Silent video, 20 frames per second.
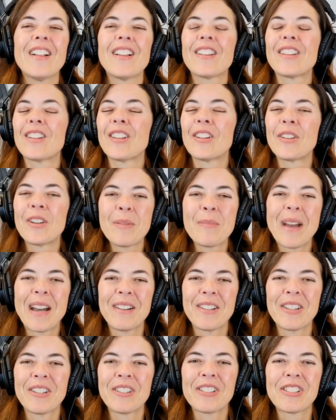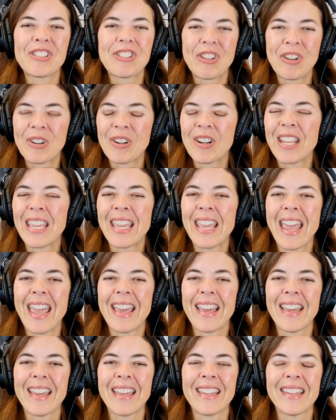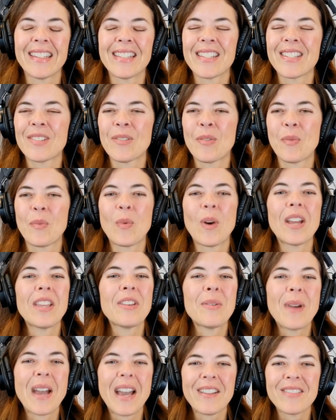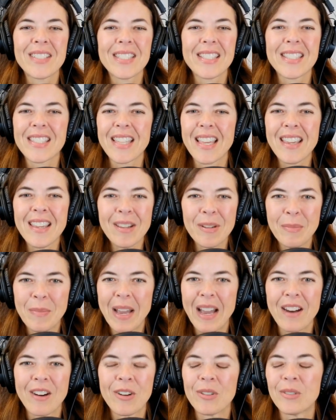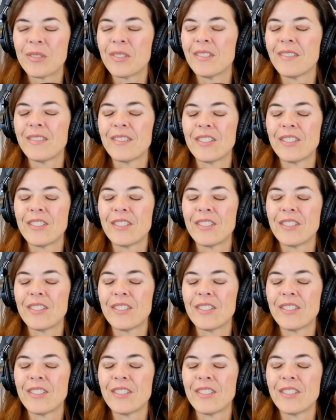learn about your journey and what you have to say about